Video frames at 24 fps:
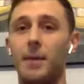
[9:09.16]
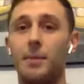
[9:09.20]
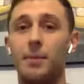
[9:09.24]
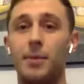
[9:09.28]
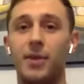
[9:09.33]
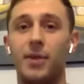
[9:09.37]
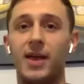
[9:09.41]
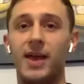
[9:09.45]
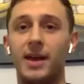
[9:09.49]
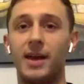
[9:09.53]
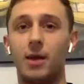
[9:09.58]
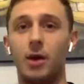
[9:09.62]

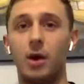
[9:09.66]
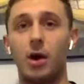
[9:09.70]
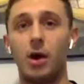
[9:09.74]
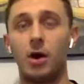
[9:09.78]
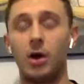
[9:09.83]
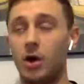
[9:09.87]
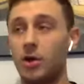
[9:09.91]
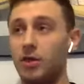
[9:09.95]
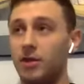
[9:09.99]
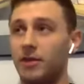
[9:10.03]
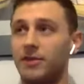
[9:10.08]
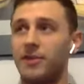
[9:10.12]
But then
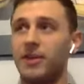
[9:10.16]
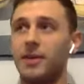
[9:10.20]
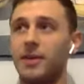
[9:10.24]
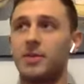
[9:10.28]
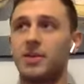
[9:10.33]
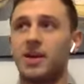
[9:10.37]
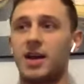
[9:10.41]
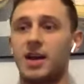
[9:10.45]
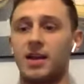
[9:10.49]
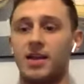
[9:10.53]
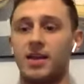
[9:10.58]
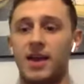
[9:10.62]
on the flip
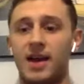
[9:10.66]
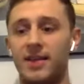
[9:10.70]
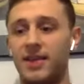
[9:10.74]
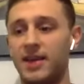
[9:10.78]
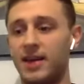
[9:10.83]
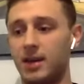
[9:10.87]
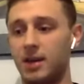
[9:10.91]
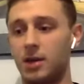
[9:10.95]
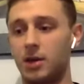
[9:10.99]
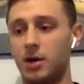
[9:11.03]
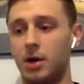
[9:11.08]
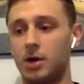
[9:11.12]
side of that,
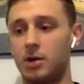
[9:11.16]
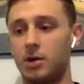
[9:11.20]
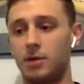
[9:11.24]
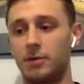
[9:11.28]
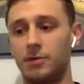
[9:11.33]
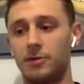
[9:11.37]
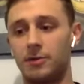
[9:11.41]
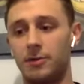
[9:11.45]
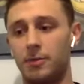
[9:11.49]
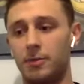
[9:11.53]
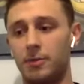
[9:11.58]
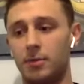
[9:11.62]
I'd gone
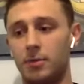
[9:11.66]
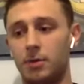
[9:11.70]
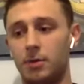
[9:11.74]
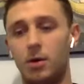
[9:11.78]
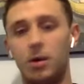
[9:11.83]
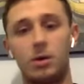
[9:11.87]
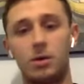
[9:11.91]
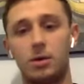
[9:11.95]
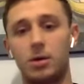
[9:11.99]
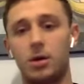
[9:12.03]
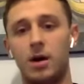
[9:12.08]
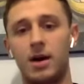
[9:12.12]
from
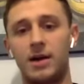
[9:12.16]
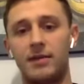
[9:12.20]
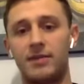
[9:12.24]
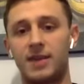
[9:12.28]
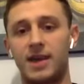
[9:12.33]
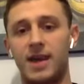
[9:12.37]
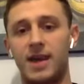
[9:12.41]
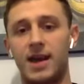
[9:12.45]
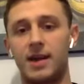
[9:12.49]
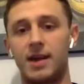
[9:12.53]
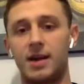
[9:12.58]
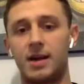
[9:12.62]
not ever
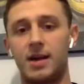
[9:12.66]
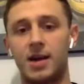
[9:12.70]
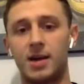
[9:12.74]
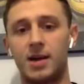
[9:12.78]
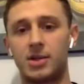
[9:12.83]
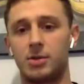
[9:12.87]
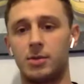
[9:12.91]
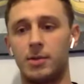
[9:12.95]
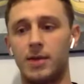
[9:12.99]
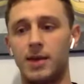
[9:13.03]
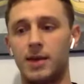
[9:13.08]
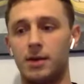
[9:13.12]
getting a
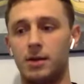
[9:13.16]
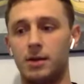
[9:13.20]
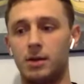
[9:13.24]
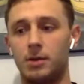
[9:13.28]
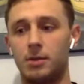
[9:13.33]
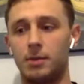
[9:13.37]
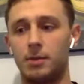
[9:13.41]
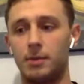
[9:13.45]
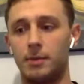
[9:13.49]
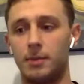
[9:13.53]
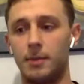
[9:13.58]
national medal